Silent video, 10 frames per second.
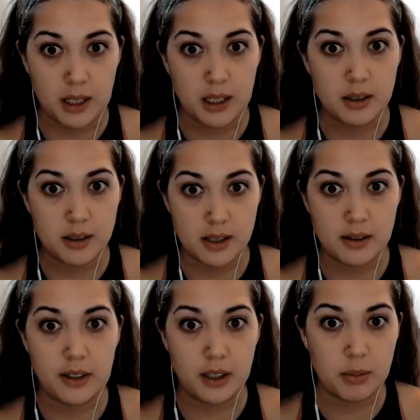be in
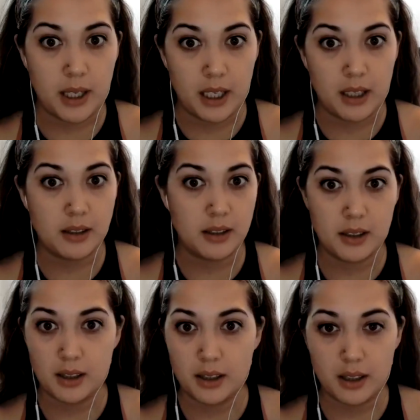severe pain.
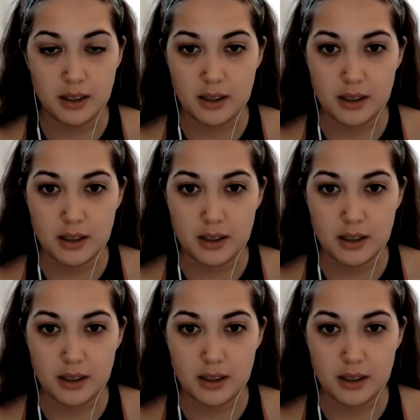It's